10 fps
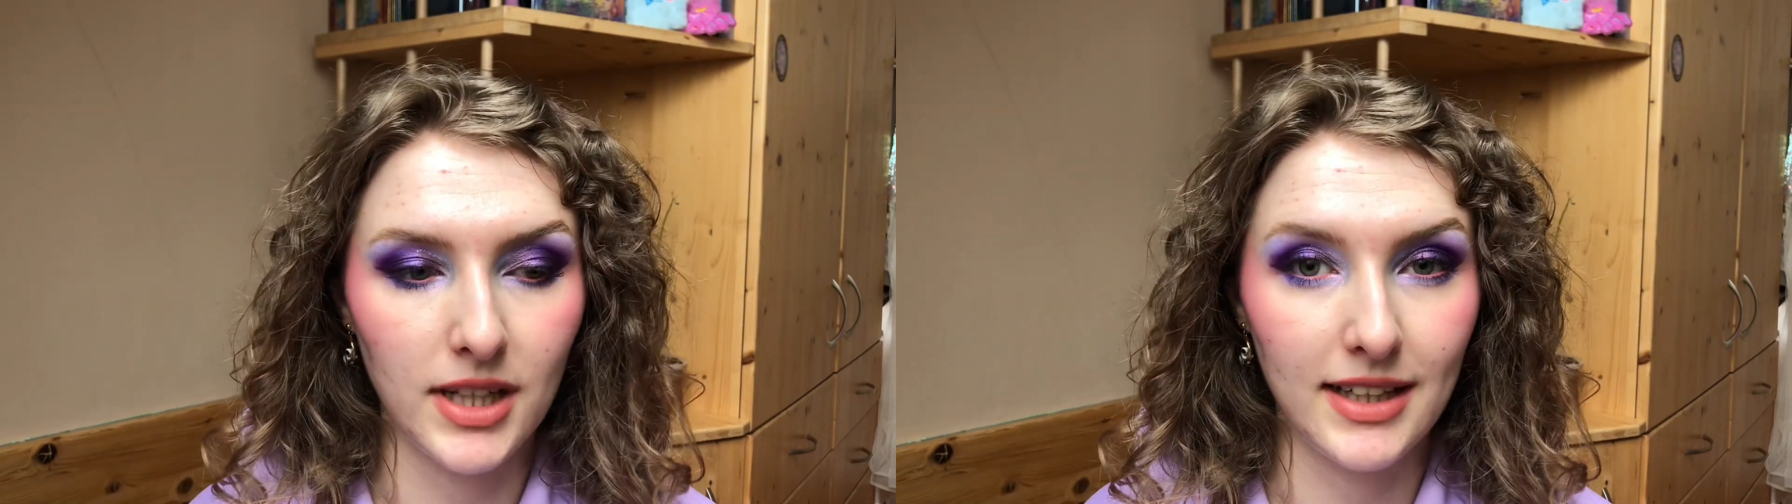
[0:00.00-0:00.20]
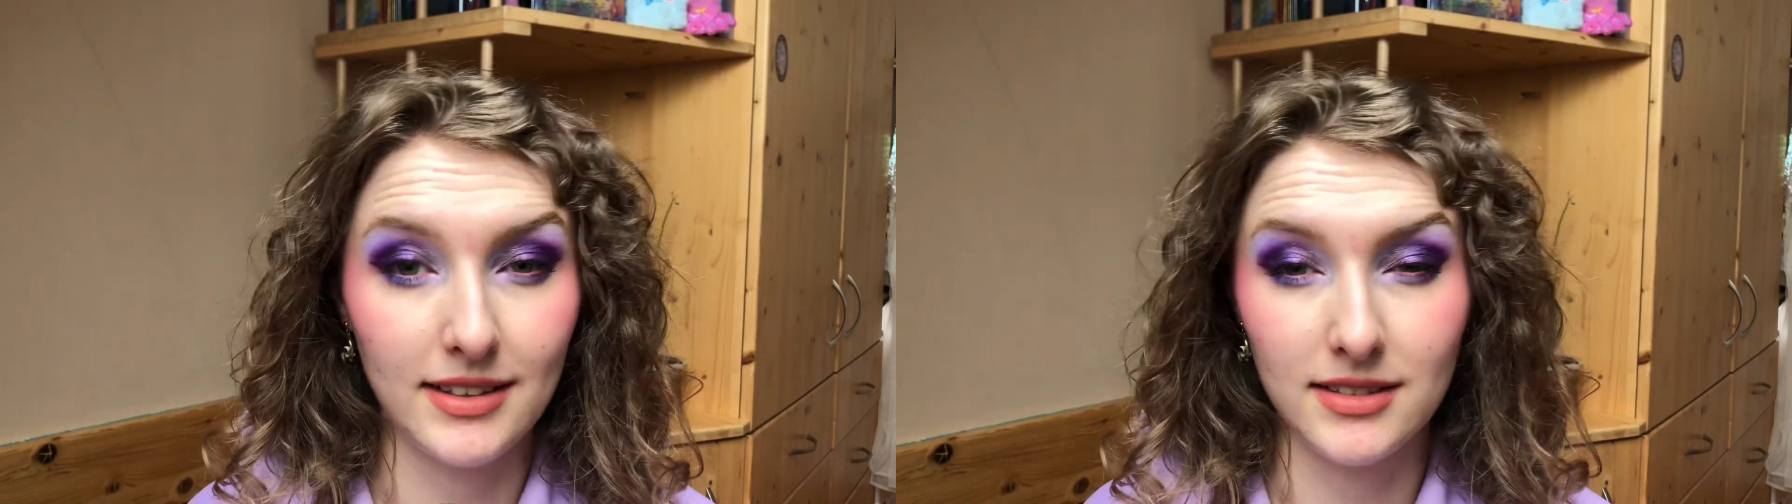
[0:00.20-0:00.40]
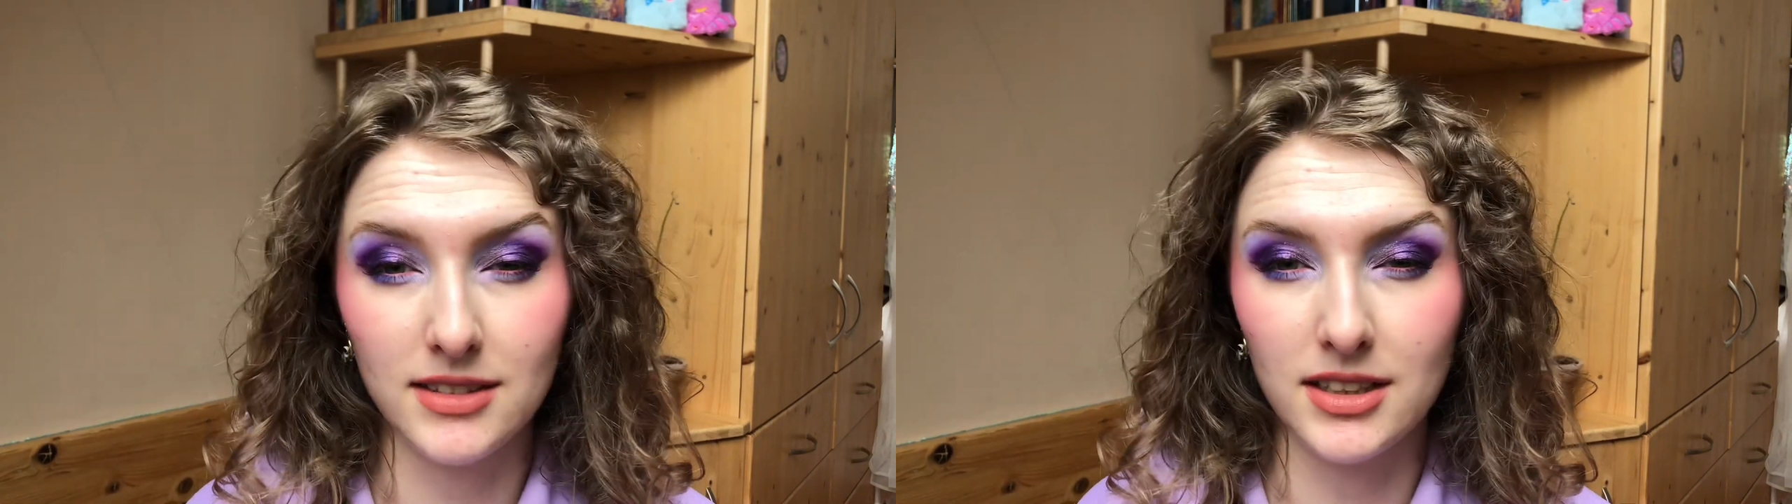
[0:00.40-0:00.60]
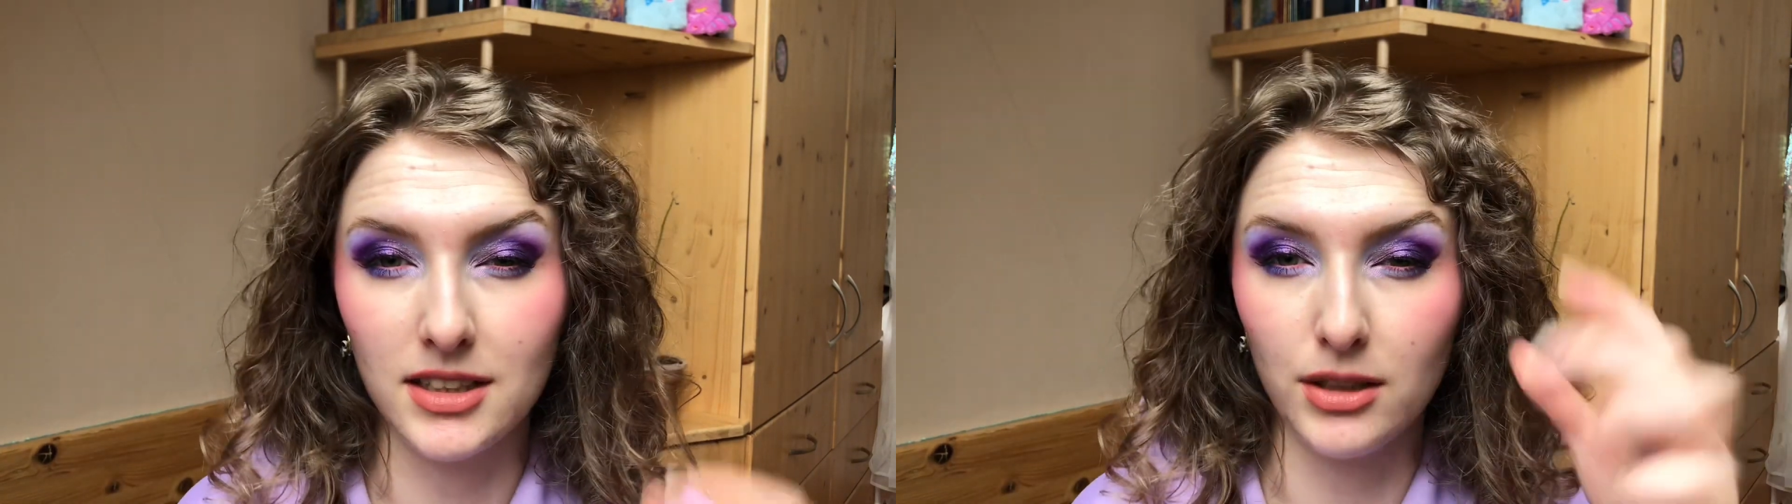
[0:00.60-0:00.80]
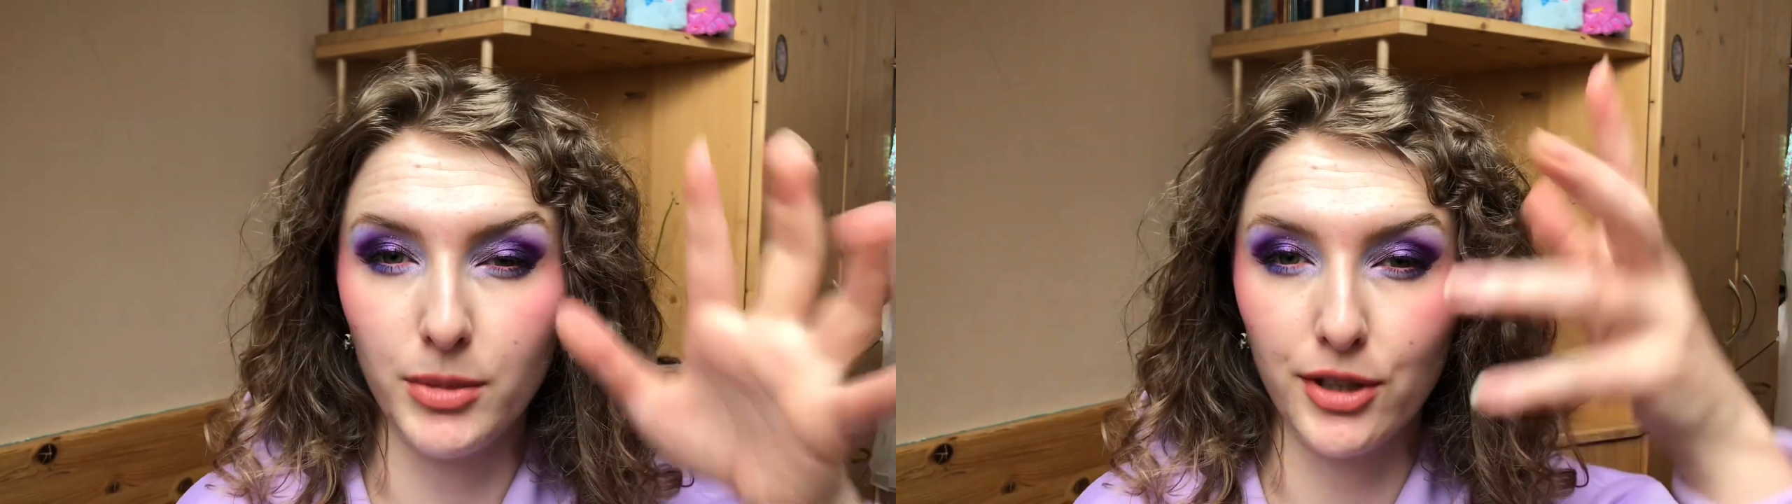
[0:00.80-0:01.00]
and a
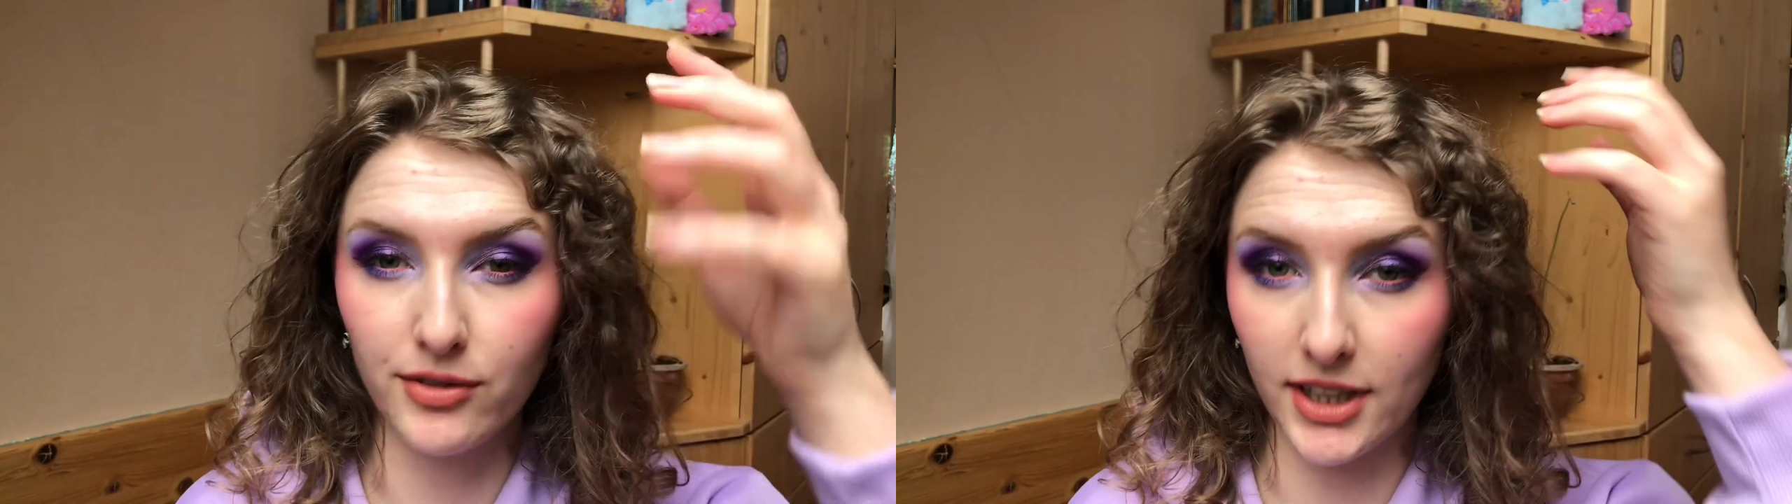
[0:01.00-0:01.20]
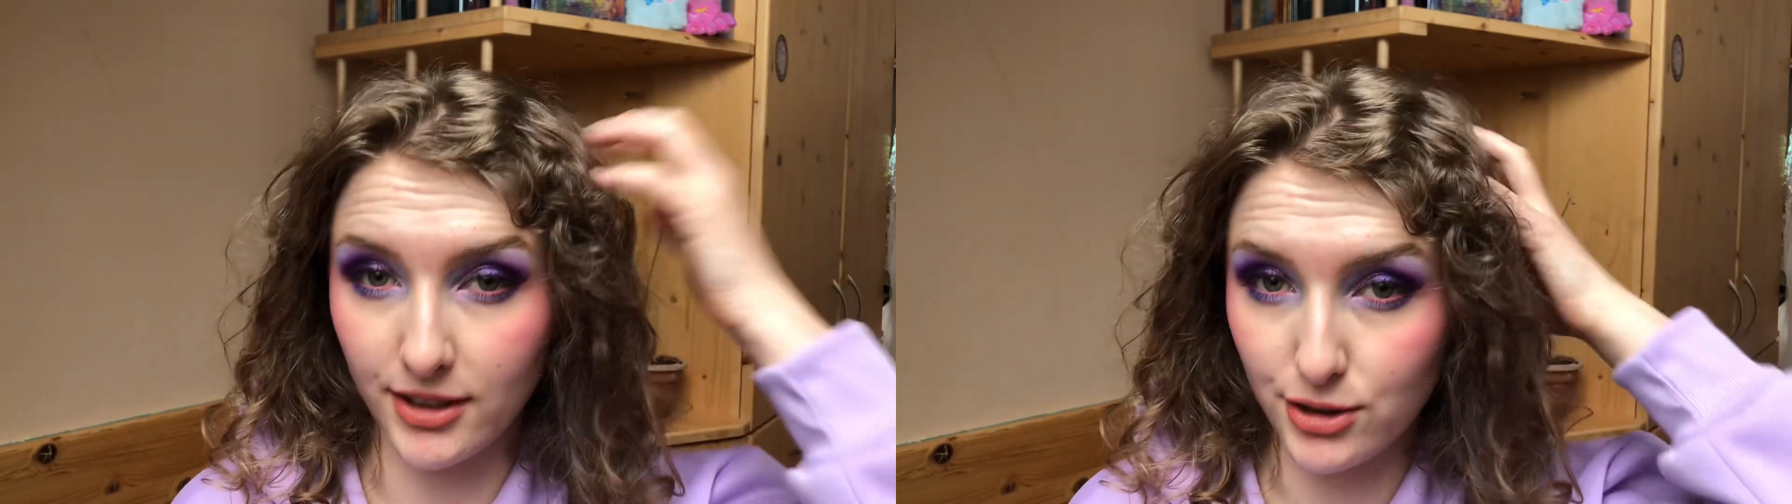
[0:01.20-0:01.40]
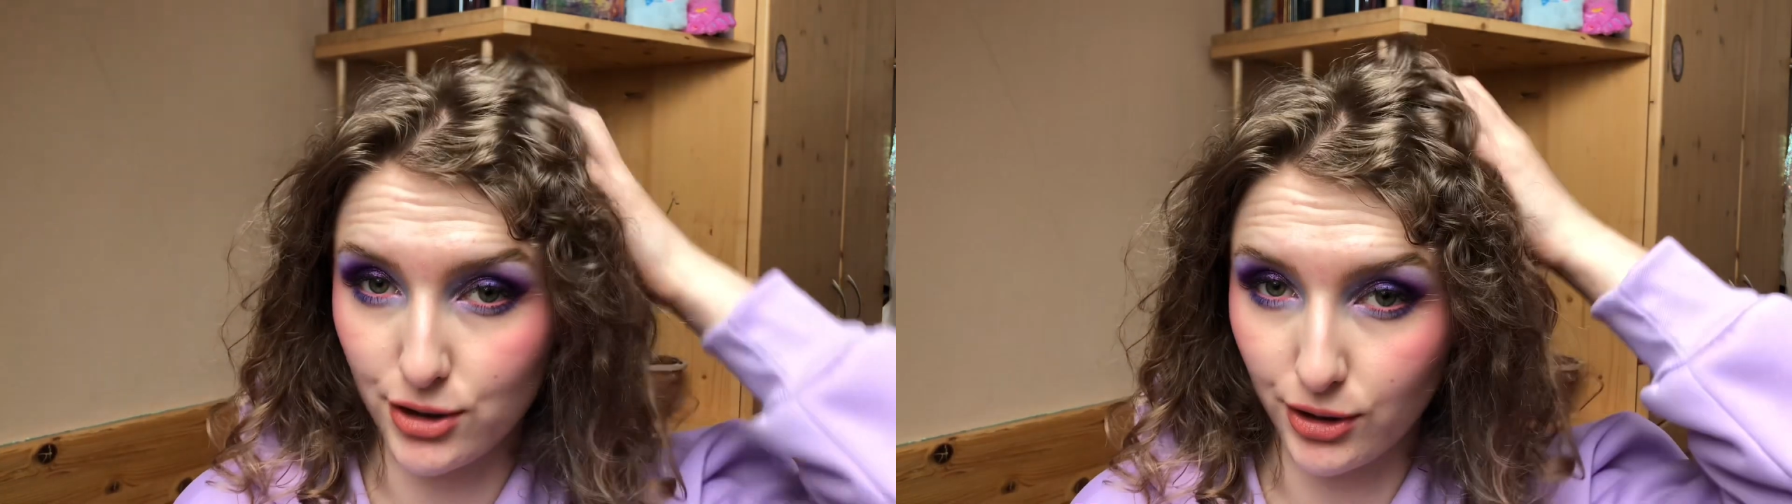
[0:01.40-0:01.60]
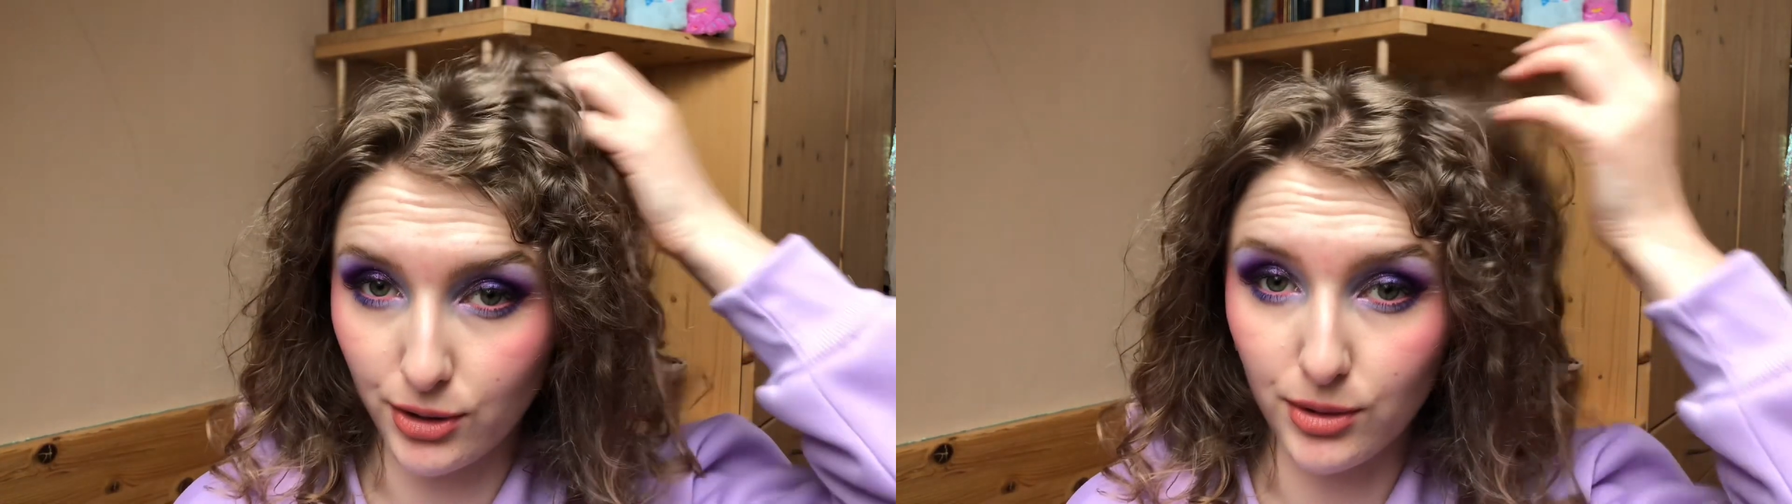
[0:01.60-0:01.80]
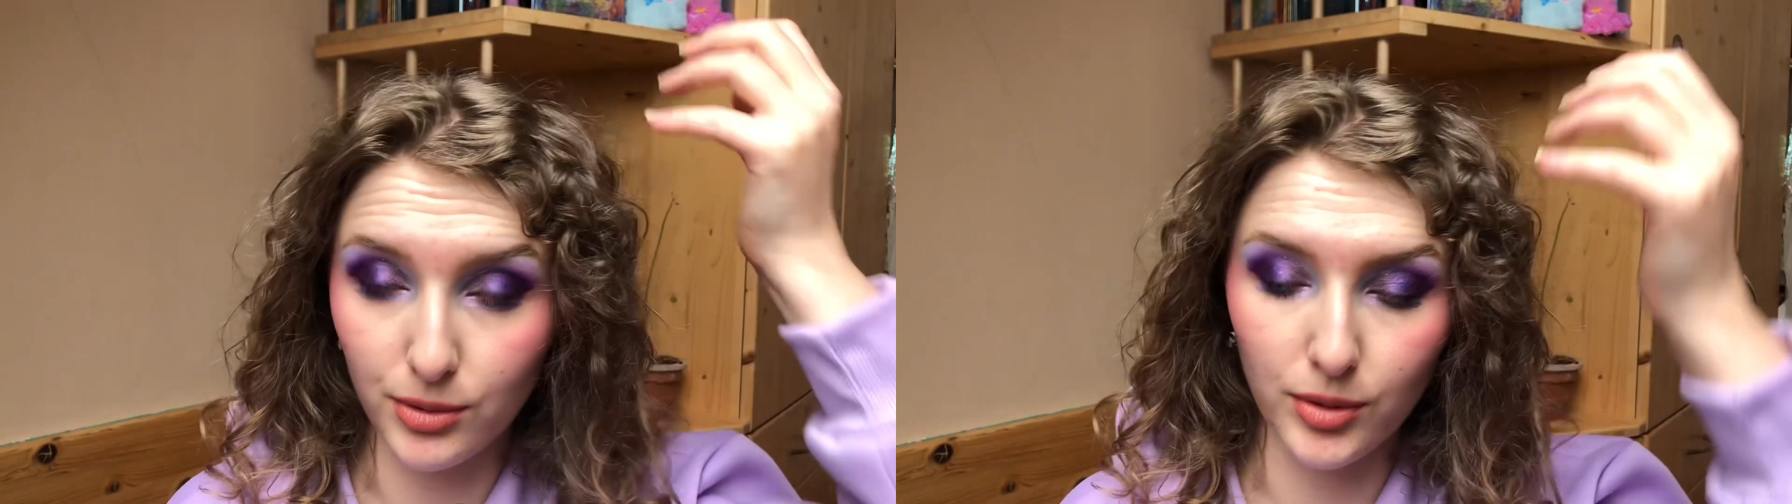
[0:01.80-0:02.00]
little bit of texture to
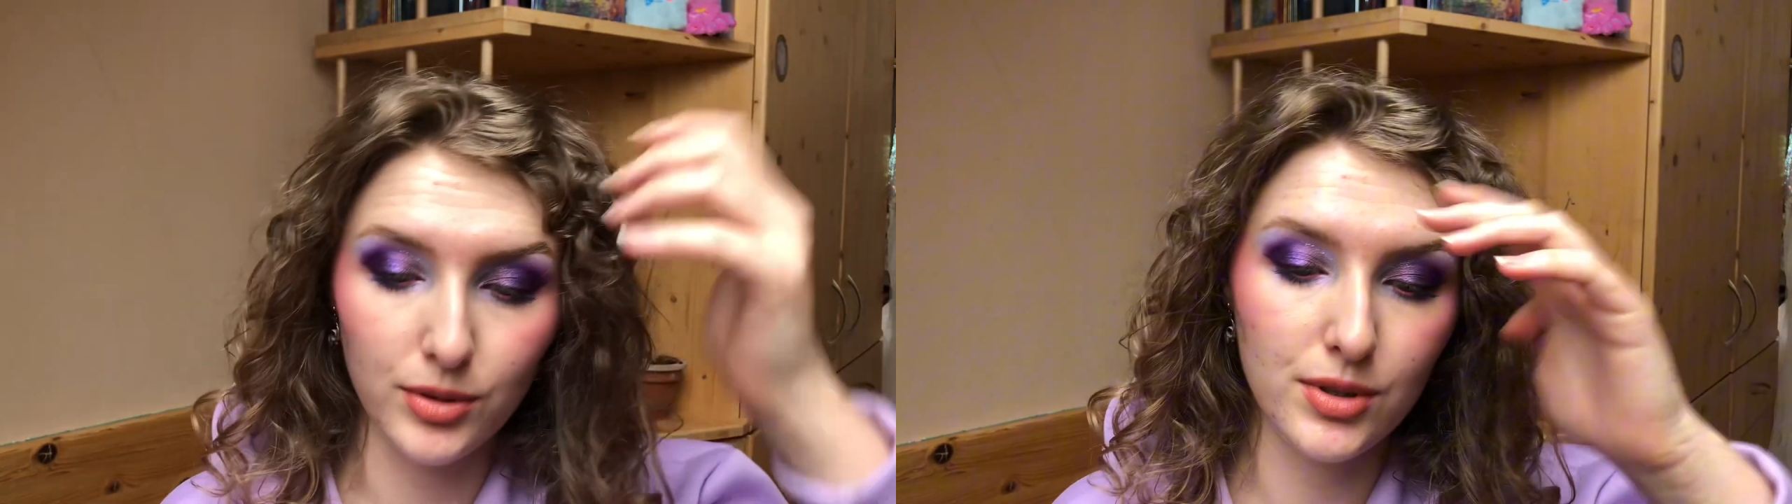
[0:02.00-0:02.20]
the roots,